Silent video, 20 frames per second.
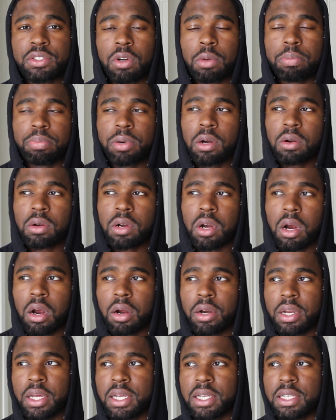So a pro
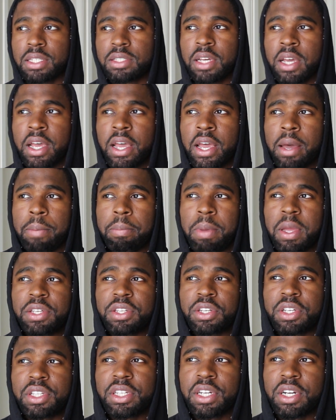card is
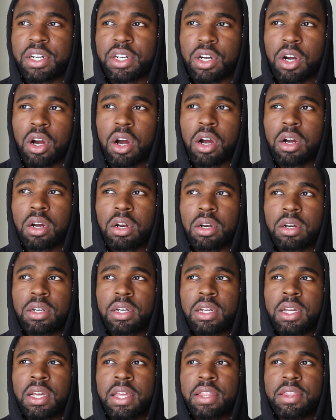basically a
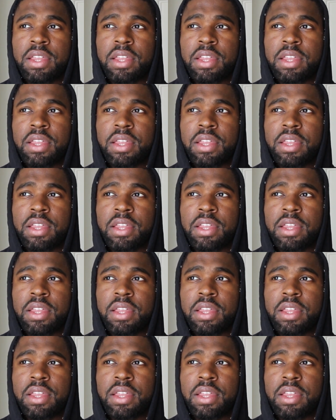card